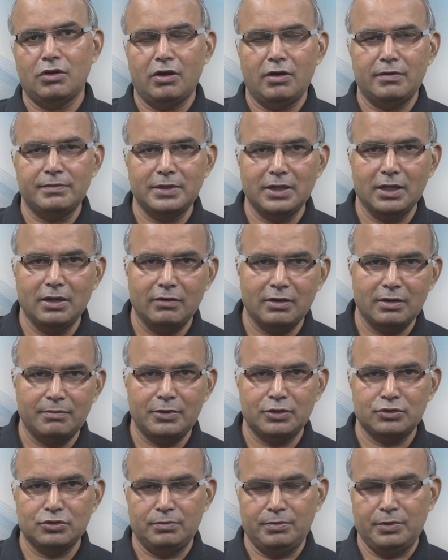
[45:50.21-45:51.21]
of the
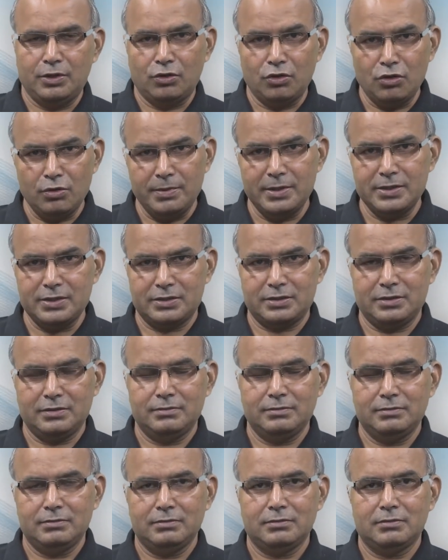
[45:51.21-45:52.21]
government should be robust,
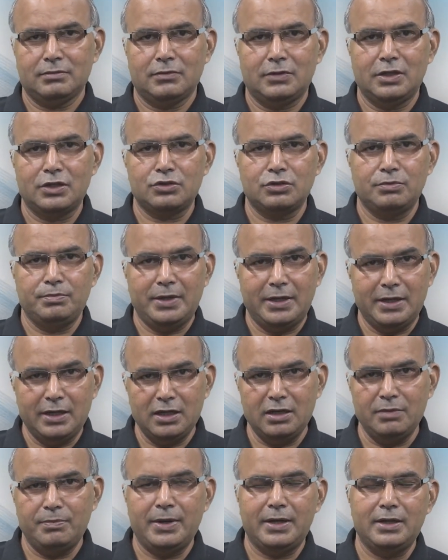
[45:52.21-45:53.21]
they should be
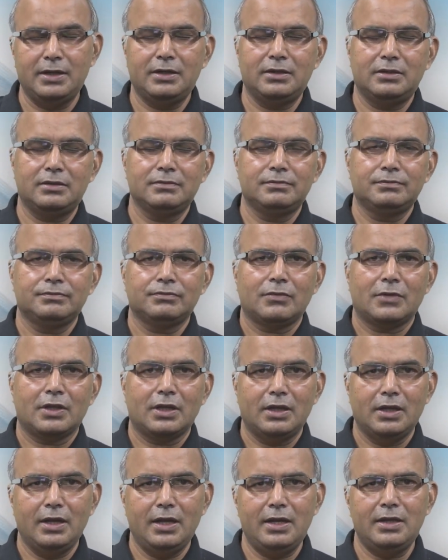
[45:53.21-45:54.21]
independent,
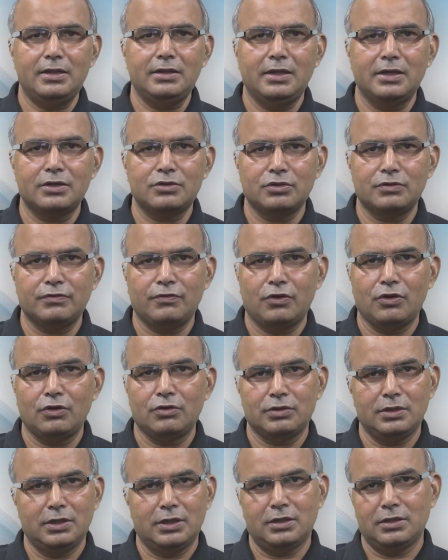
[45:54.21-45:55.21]
and they should
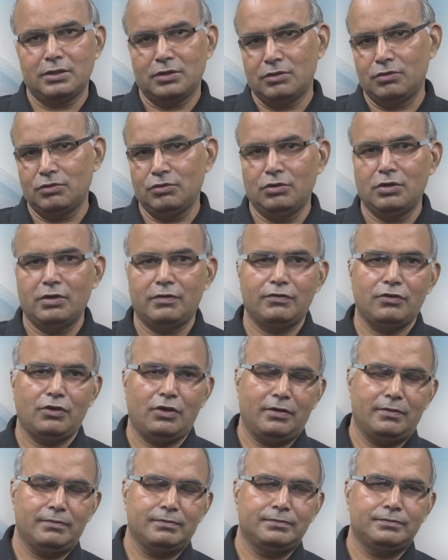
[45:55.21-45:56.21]
follow the rule of
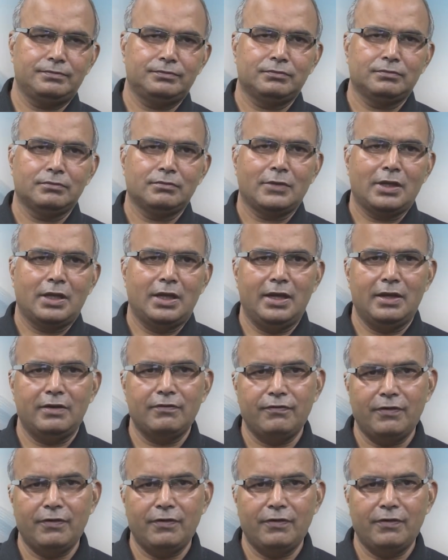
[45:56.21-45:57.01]
law. And